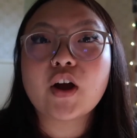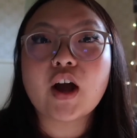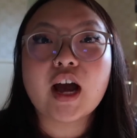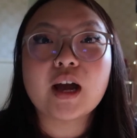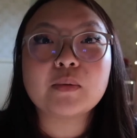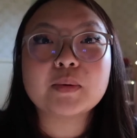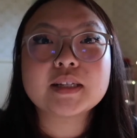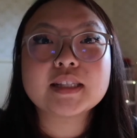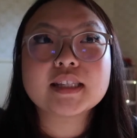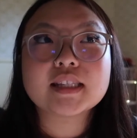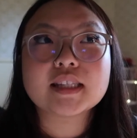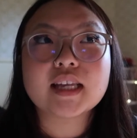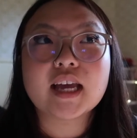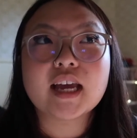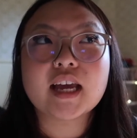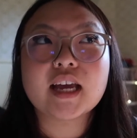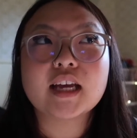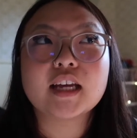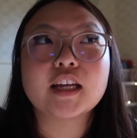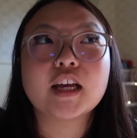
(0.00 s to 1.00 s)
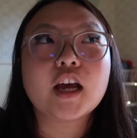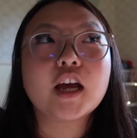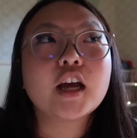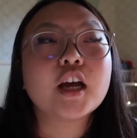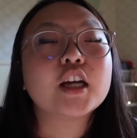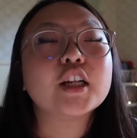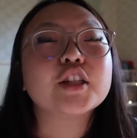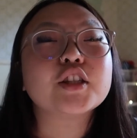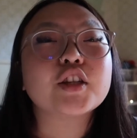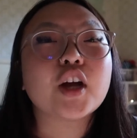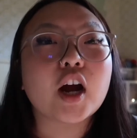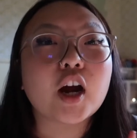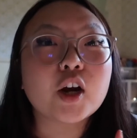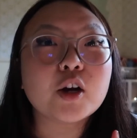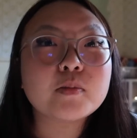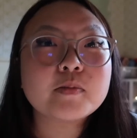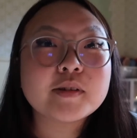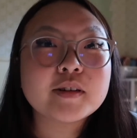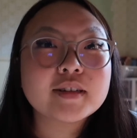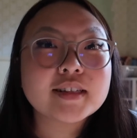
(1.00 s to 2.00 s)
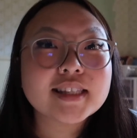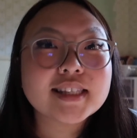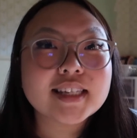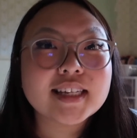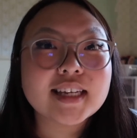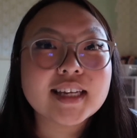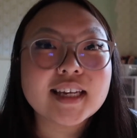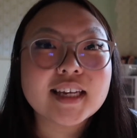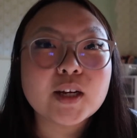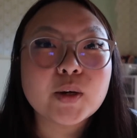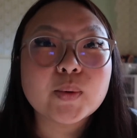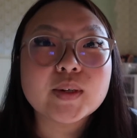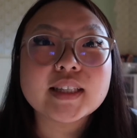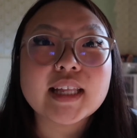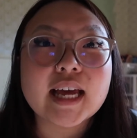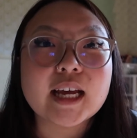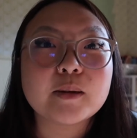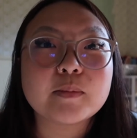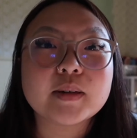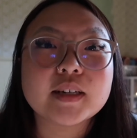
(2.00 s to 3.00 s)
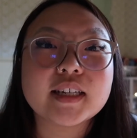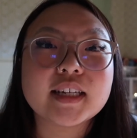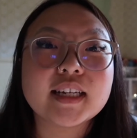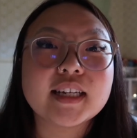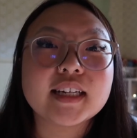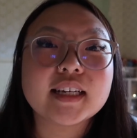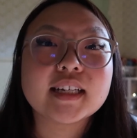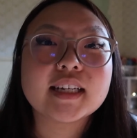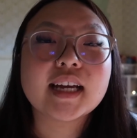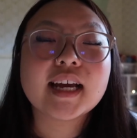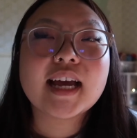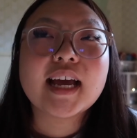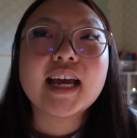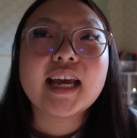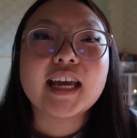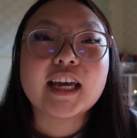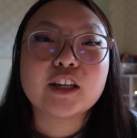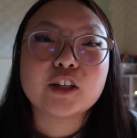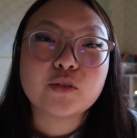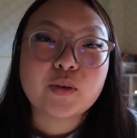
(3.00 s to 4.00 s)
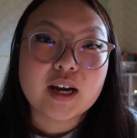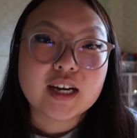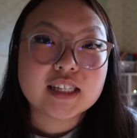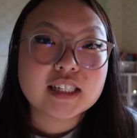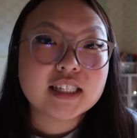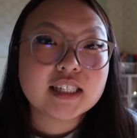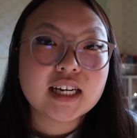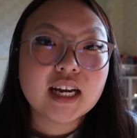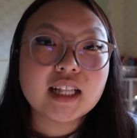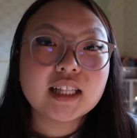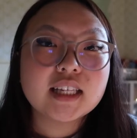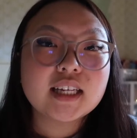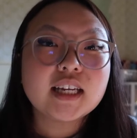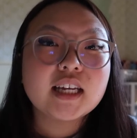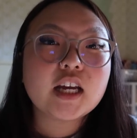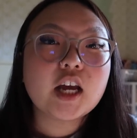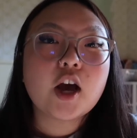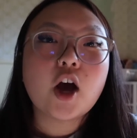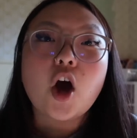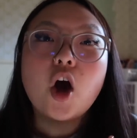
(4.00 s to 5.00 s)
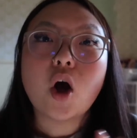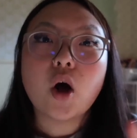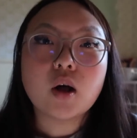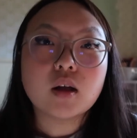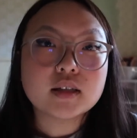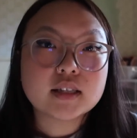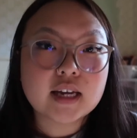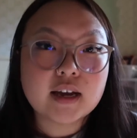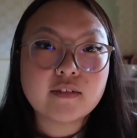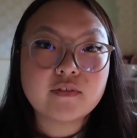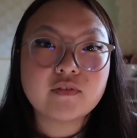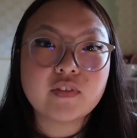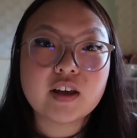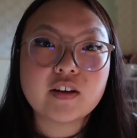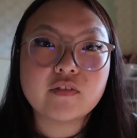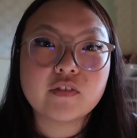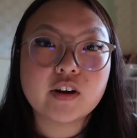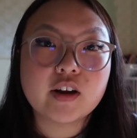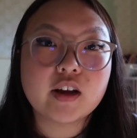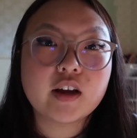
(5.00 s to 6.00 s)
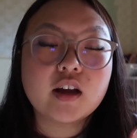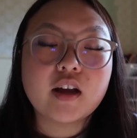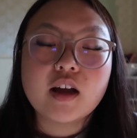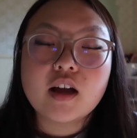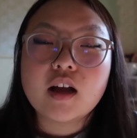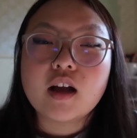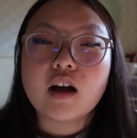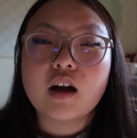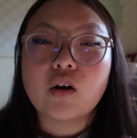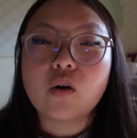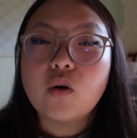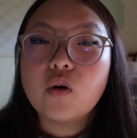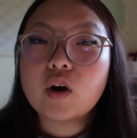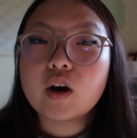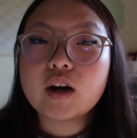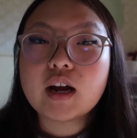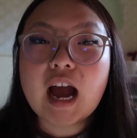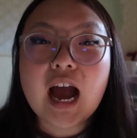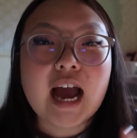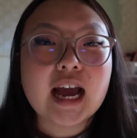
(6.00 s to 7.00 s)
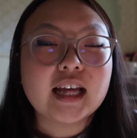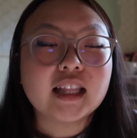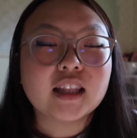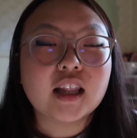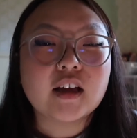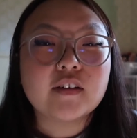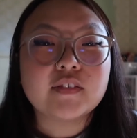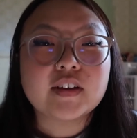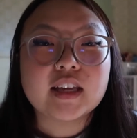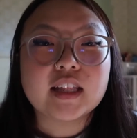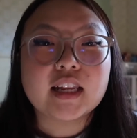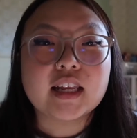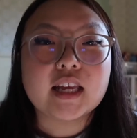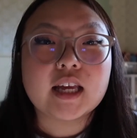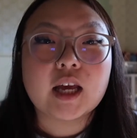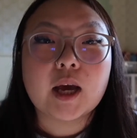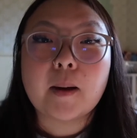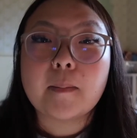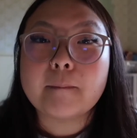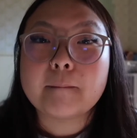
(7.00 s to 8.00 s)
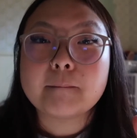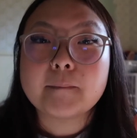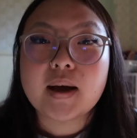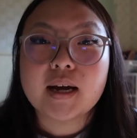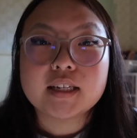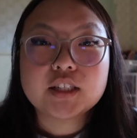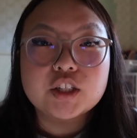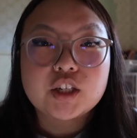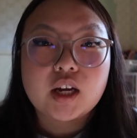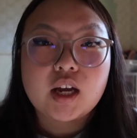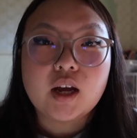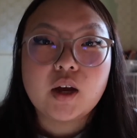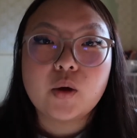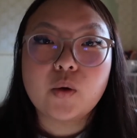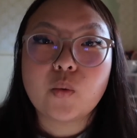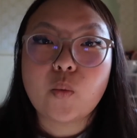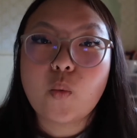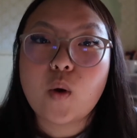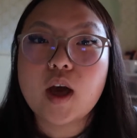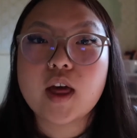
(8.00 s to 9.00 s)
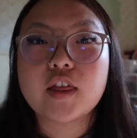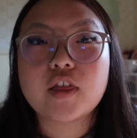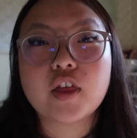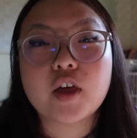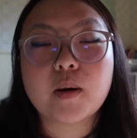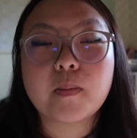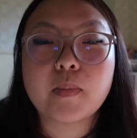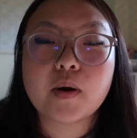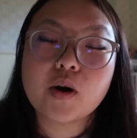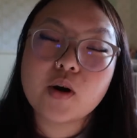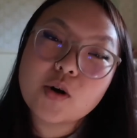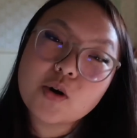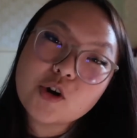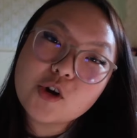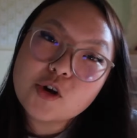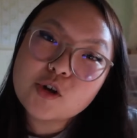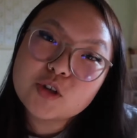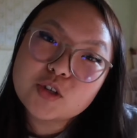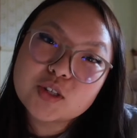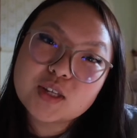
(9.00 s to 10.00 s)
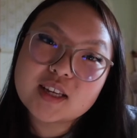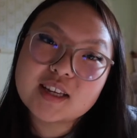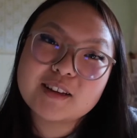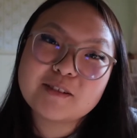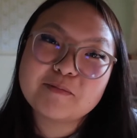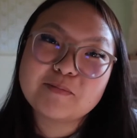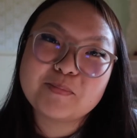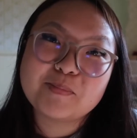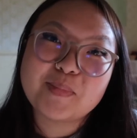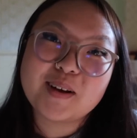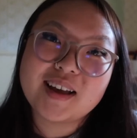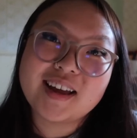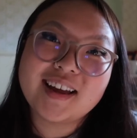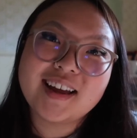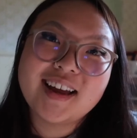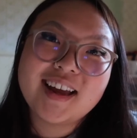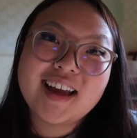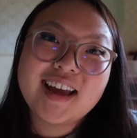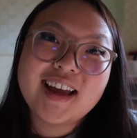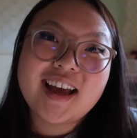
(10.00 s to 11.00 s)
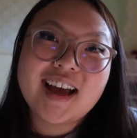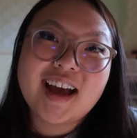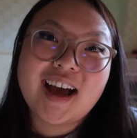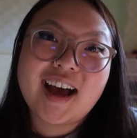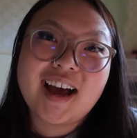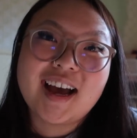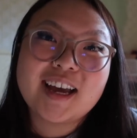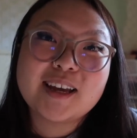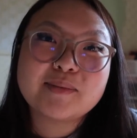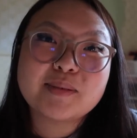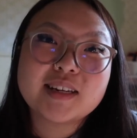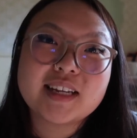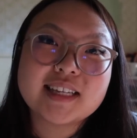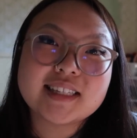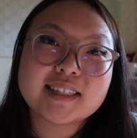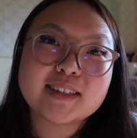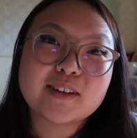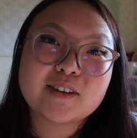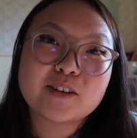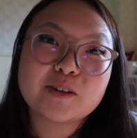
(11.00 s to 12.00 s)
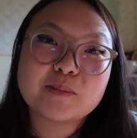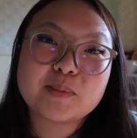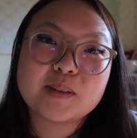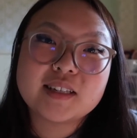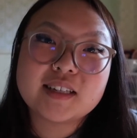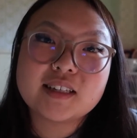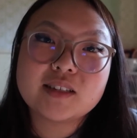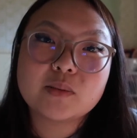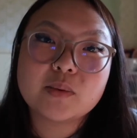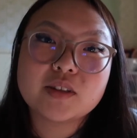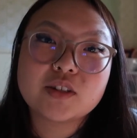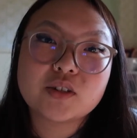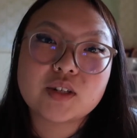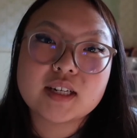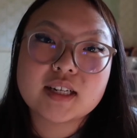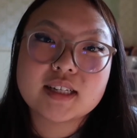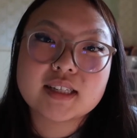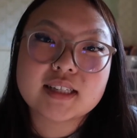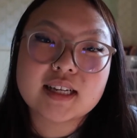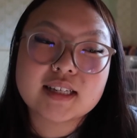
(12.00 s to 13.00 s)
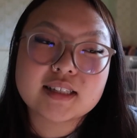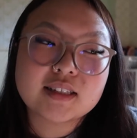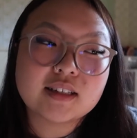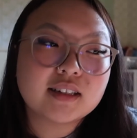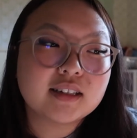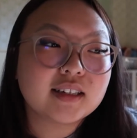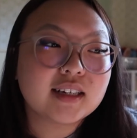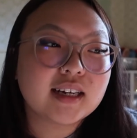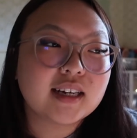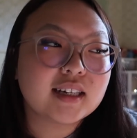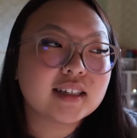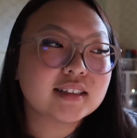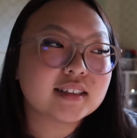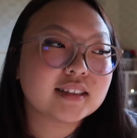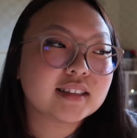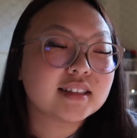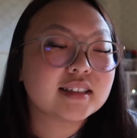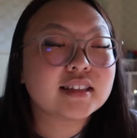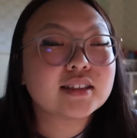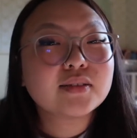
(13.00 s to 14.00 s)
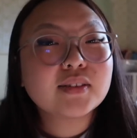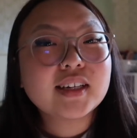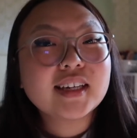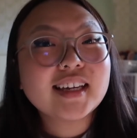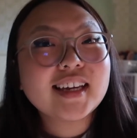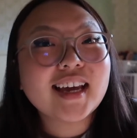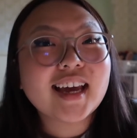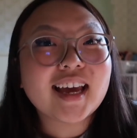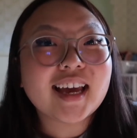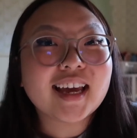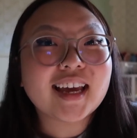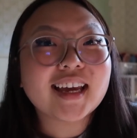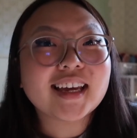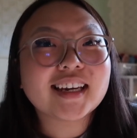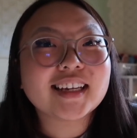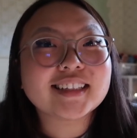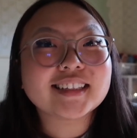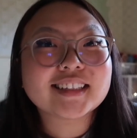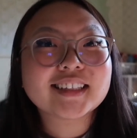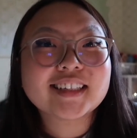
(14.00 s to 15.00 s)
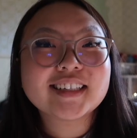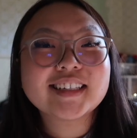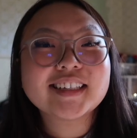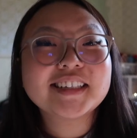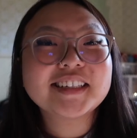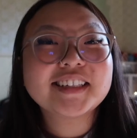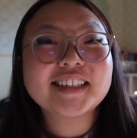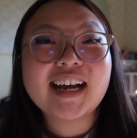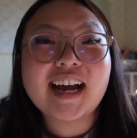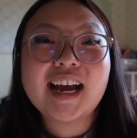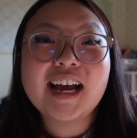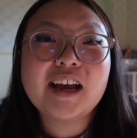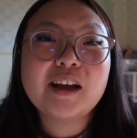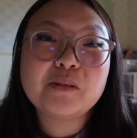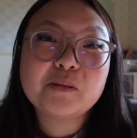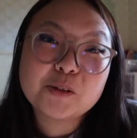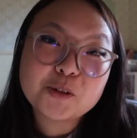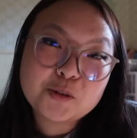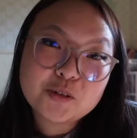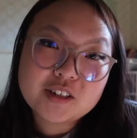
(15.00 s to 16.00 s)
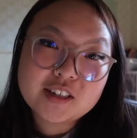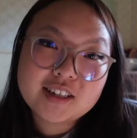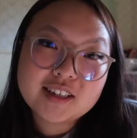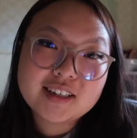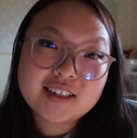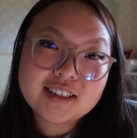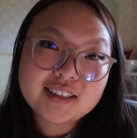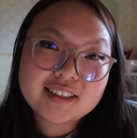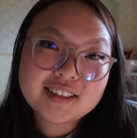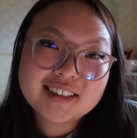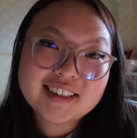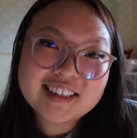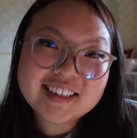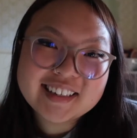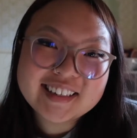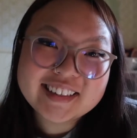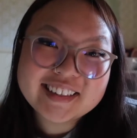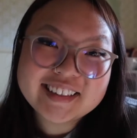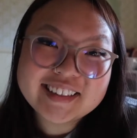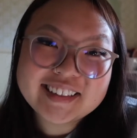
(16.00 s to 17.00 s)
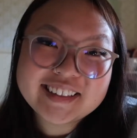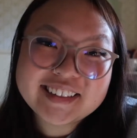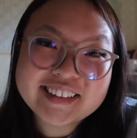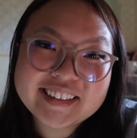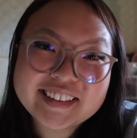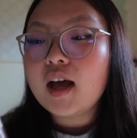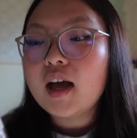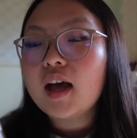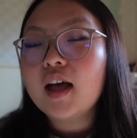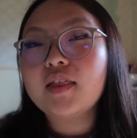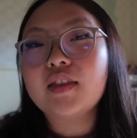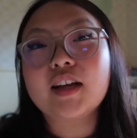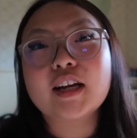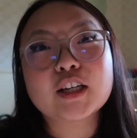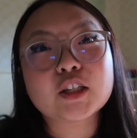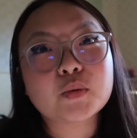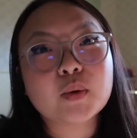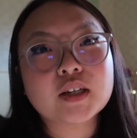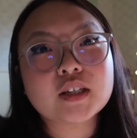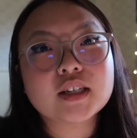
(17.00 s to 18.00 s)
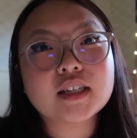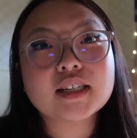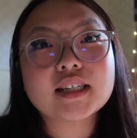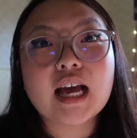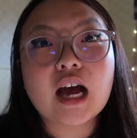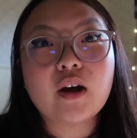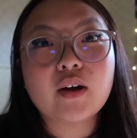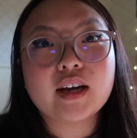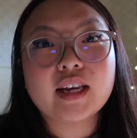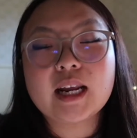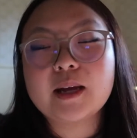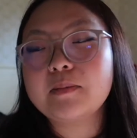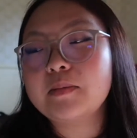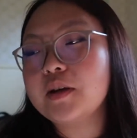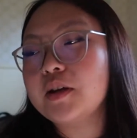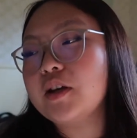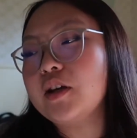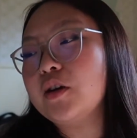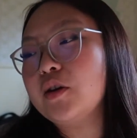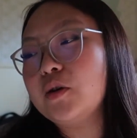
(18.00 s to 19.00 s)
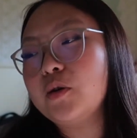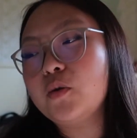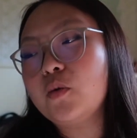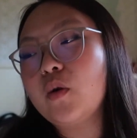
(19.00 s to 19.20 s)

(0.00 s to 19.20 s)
I would say taro milk tea with egg pudding and grass jelly, all-time favorite. Or I love getting matcha with pearls, but I am an easy girl to please with drinks. As long as it's sweet and it's good, I will drink it. The next question is, how can I be you?